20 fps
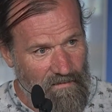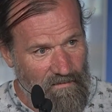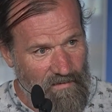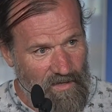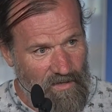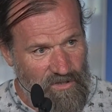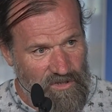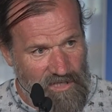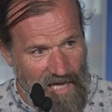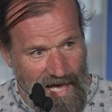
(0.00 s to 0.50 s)

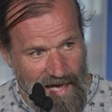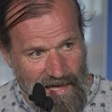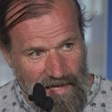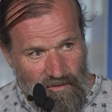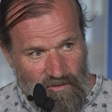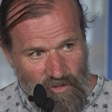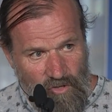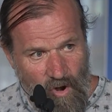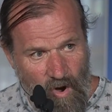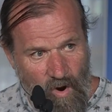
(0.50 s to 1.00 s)
Because I
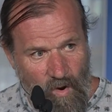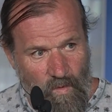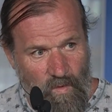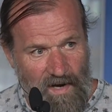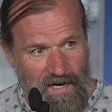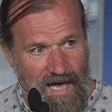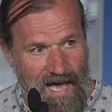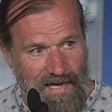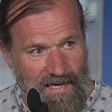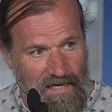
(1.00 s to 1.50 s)
know
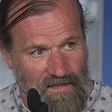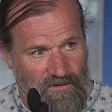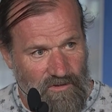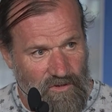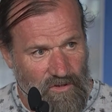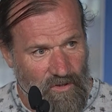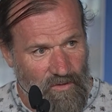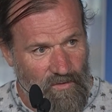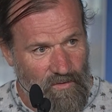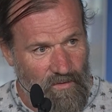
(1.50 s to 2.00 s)
what I can
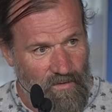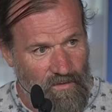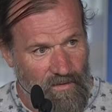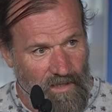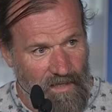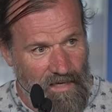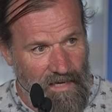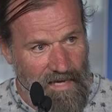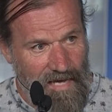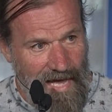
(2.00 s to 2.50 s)
do.
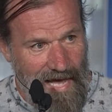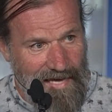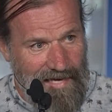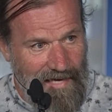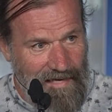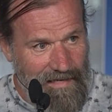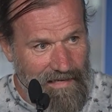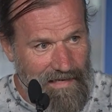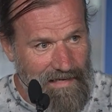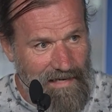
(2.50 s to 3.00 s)
I
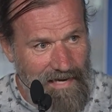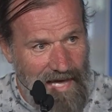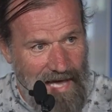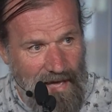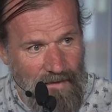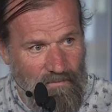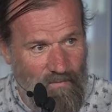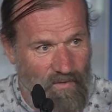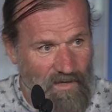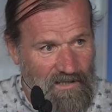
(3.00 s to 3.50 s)
can
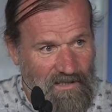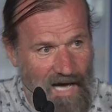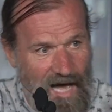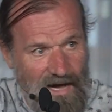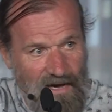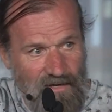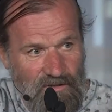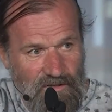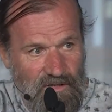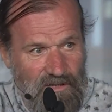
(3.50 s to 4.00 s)
climb
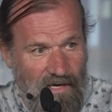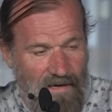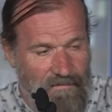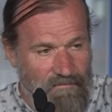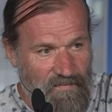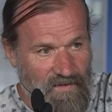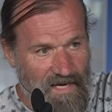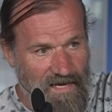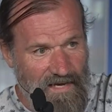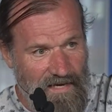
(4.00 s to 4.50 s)
without
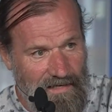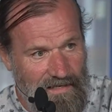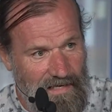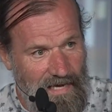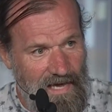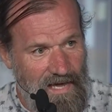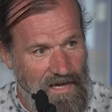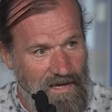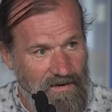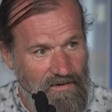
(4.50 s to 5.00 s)

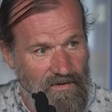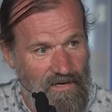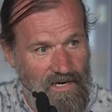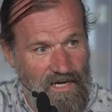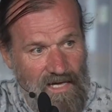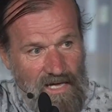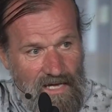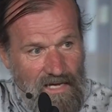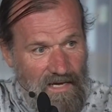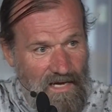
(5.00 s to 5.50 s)
gear
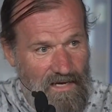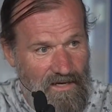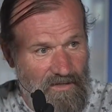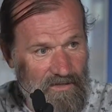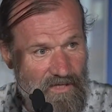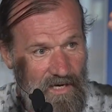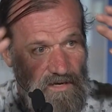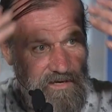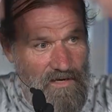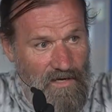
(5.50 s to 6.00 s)

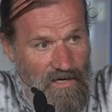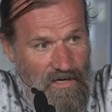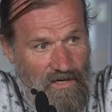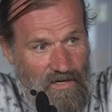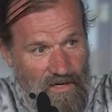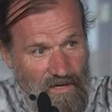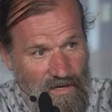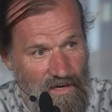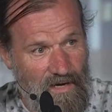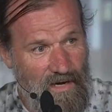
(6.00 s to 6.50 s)

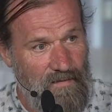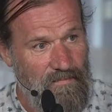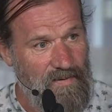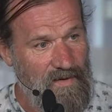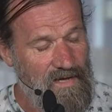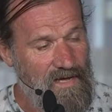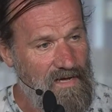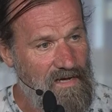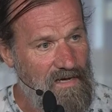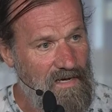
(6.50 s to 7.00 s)
up
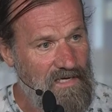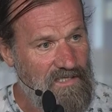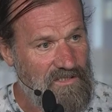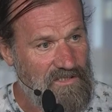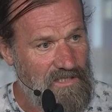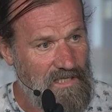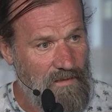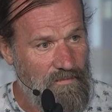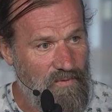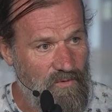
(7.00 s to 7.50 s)

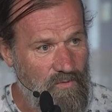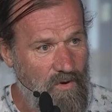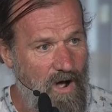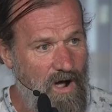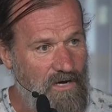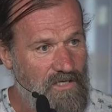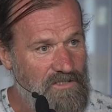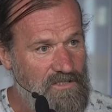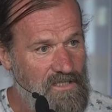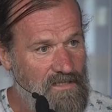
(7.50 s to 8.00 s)
steep
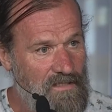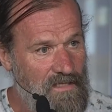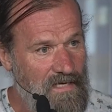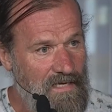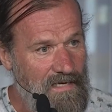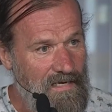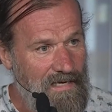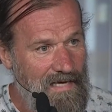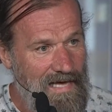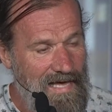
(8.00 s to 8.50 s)
rocks
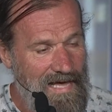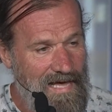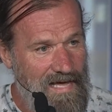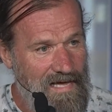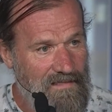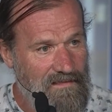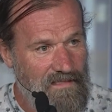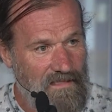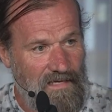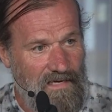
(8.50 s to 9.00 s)

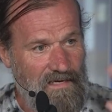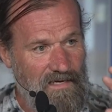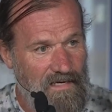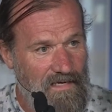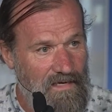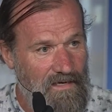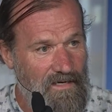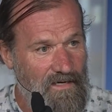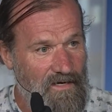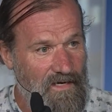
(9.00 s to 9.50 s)
and
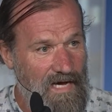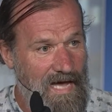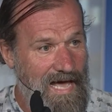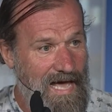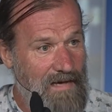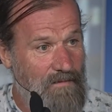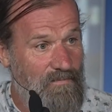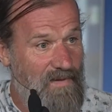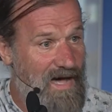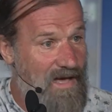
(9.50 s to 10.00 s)

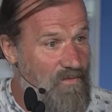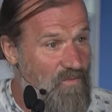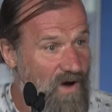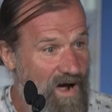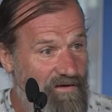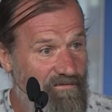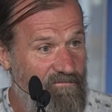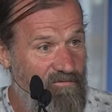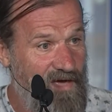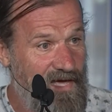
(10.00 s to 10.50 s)
hang by
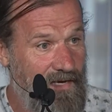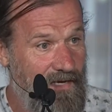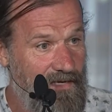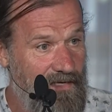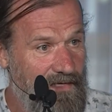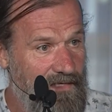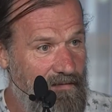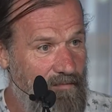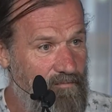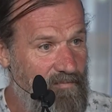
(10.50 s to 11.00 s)
one finger
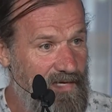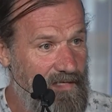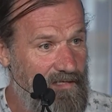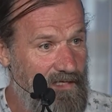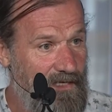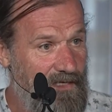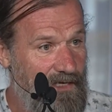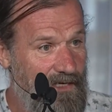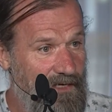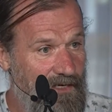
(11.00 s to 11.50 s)
in
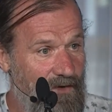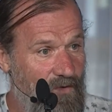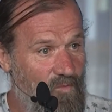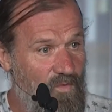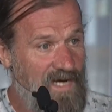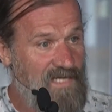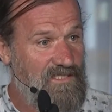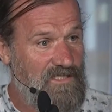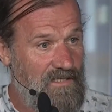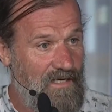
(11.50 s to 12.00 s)

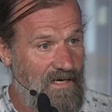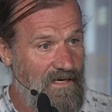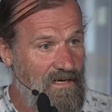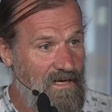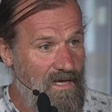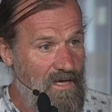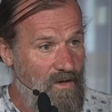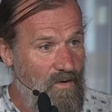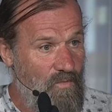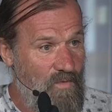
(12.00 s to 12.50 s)
mid-winter,
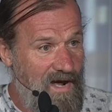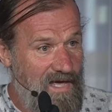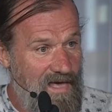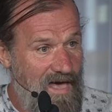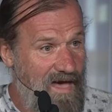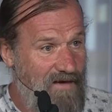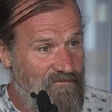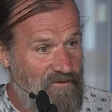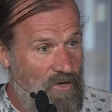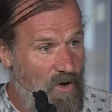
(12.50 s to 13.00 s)
where you
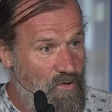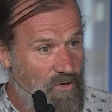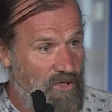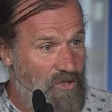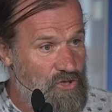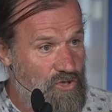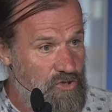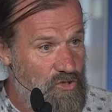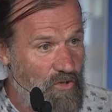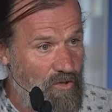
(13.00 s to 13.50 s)
have no
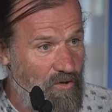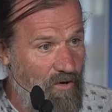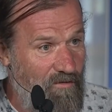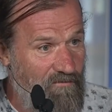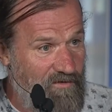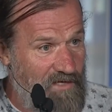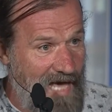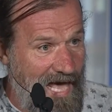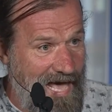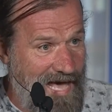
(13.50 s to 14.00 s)
control
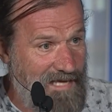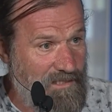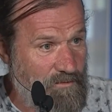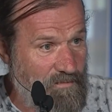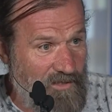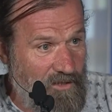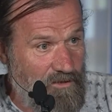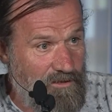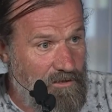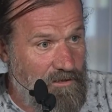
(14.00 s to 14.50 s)
over the hands
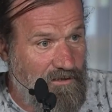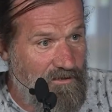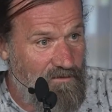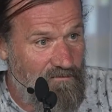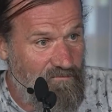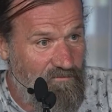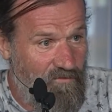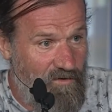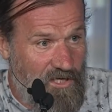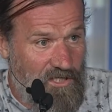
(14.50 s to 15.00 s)
because it's
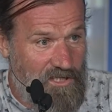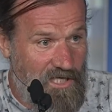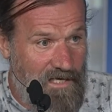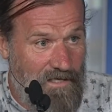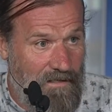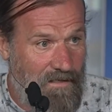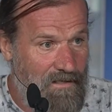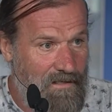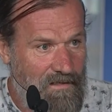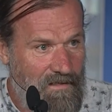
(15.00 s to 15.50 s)
freezing.